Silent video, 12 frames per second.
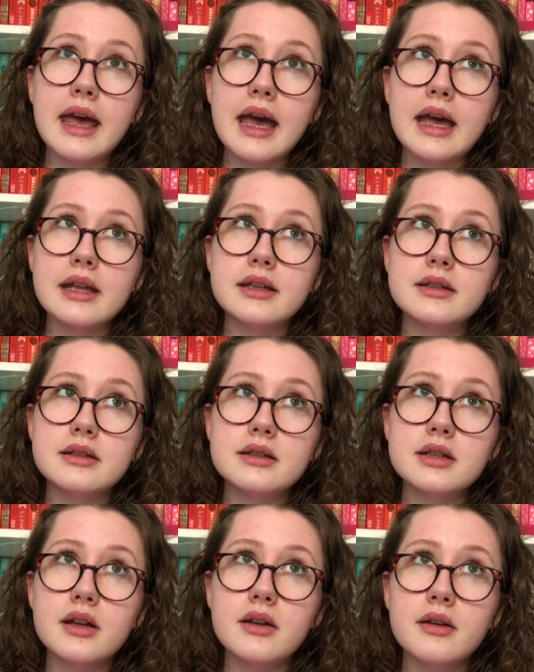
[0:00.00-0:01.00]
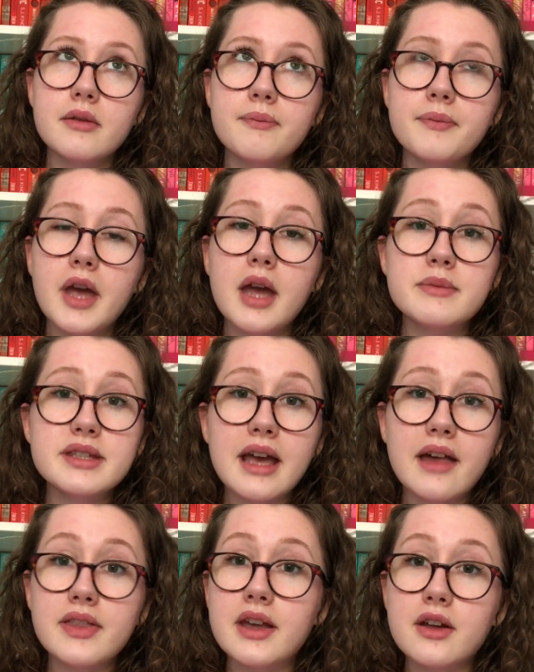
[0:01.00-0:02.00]
and I'm
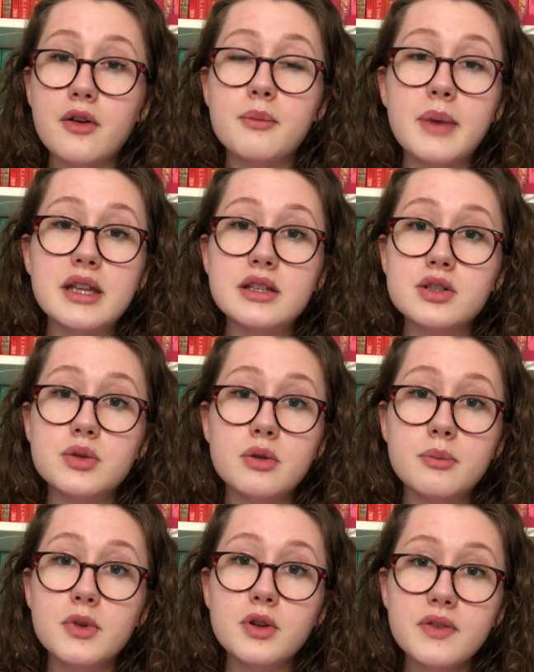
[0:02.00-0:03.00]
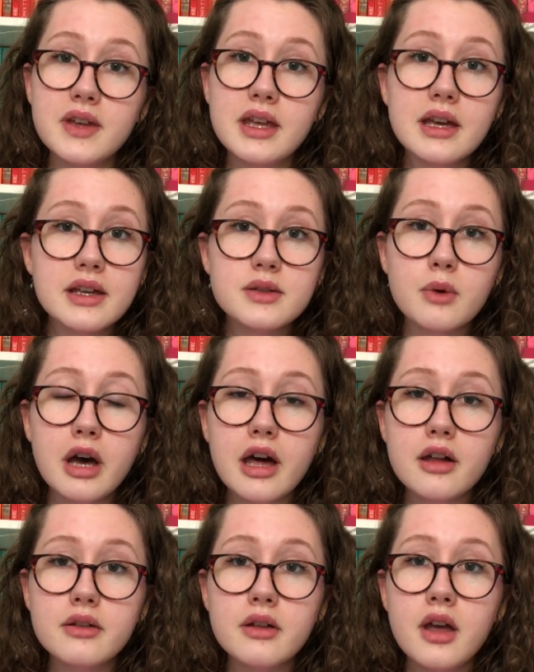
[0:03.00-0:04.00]
sad that it got made into a movie as
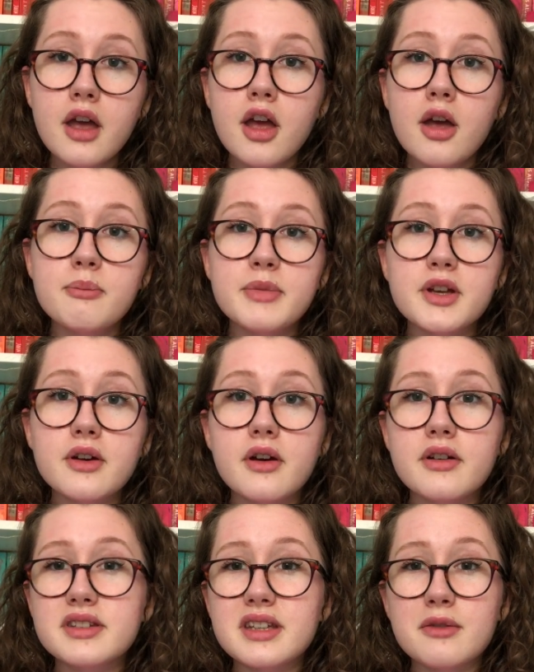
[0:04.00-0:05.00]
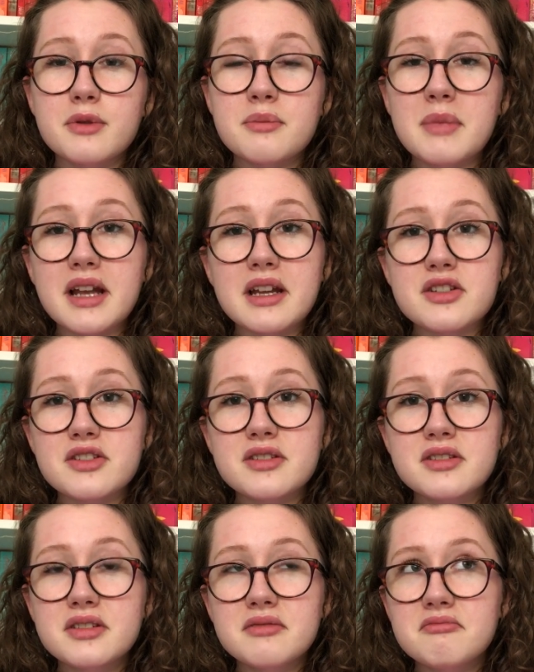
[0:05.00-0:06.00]
well, because it was mainly
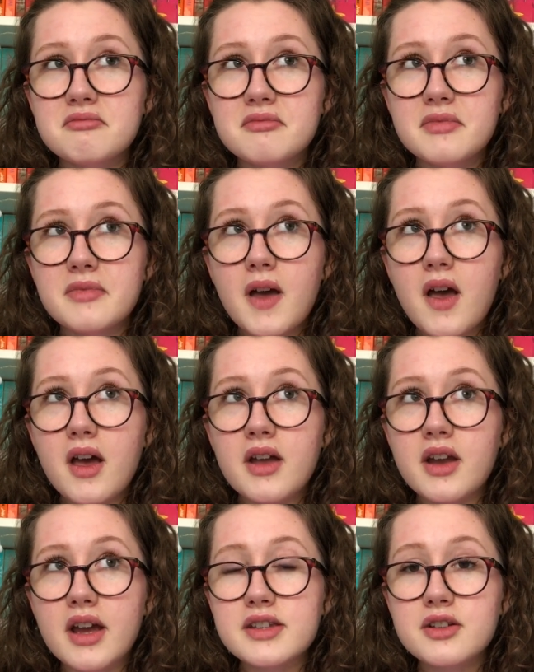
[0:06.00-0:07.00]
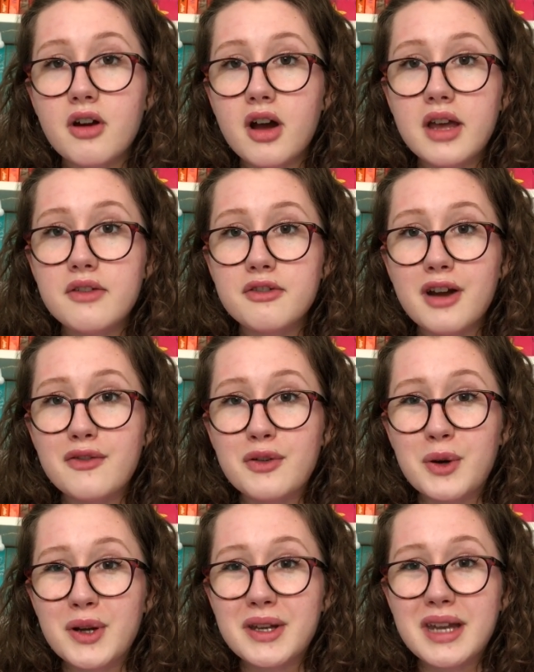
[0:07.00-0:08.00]
just a nice cry for
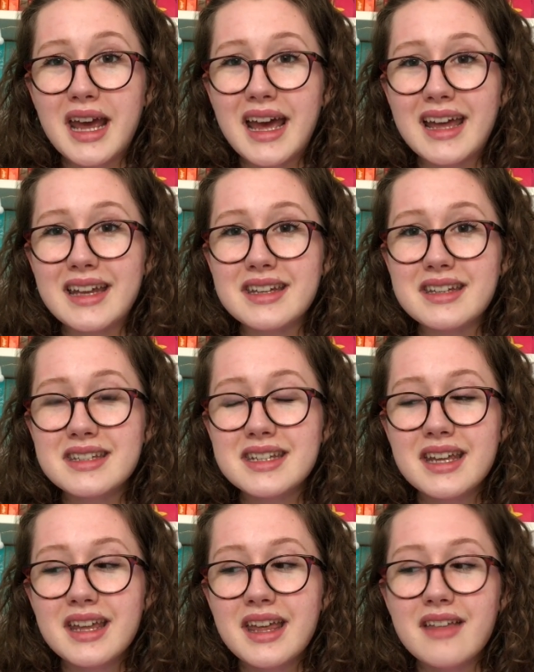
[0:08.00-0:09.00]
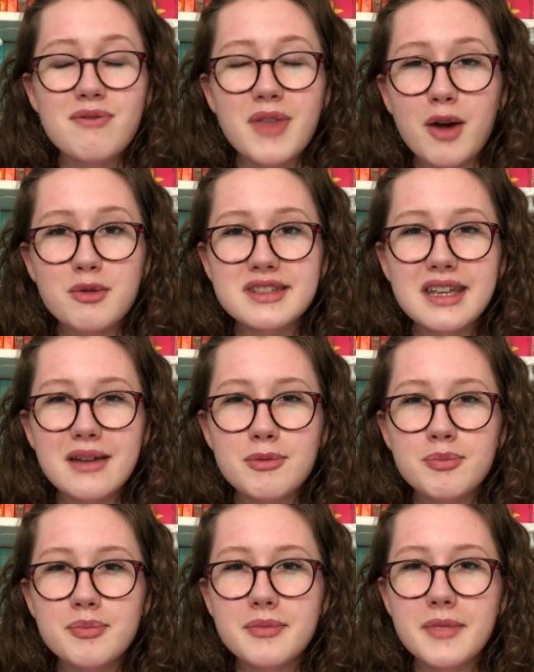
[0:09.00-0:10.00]
everyone, and that was it,
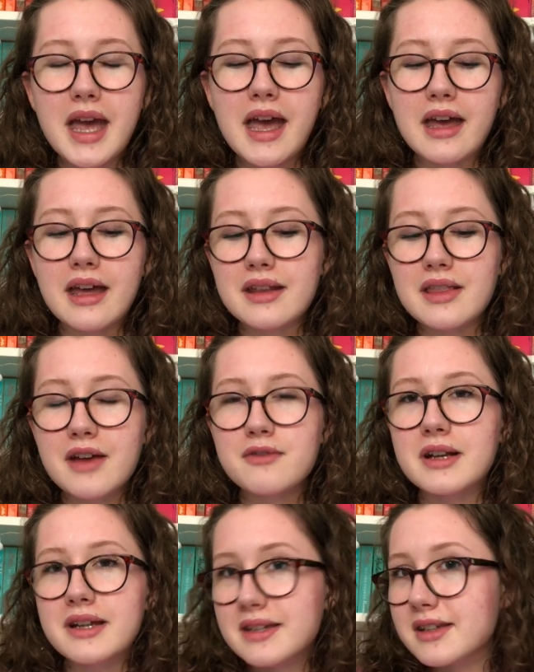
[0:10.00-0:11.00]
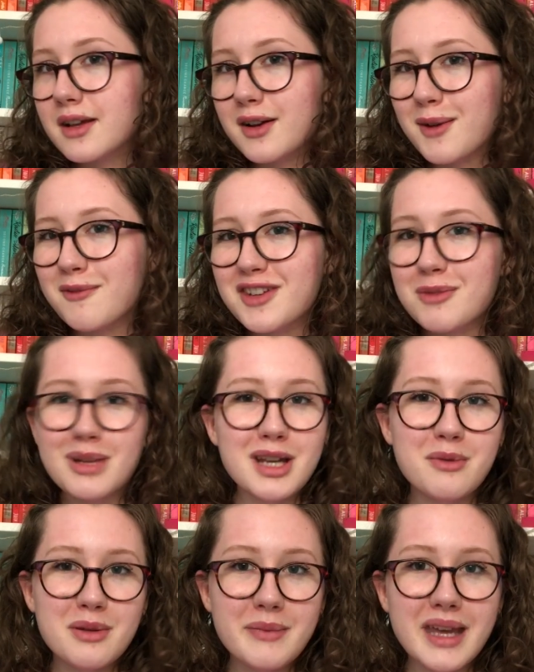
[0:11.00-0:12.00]
and that really sits uncomfortably
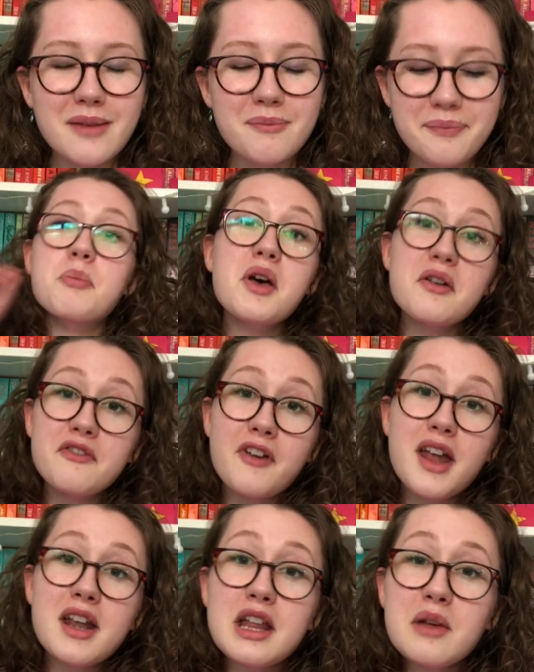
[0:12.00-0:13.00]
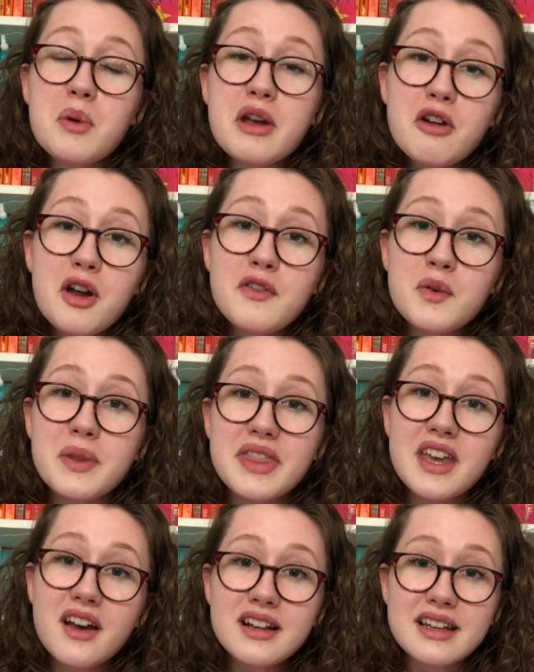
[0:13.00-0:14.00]
with me. But finally we're over with
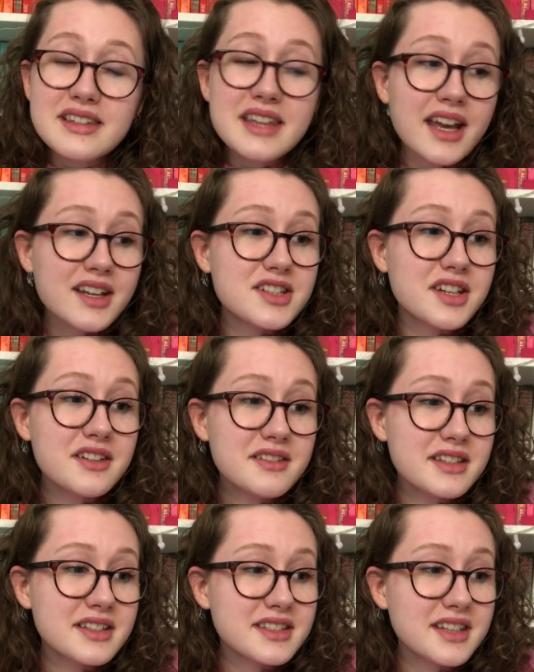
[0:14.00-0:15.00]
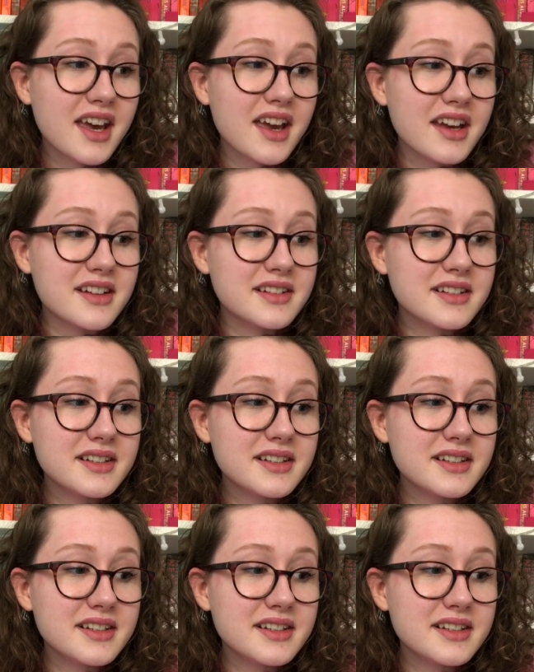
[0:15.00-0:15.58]
the ugly section, so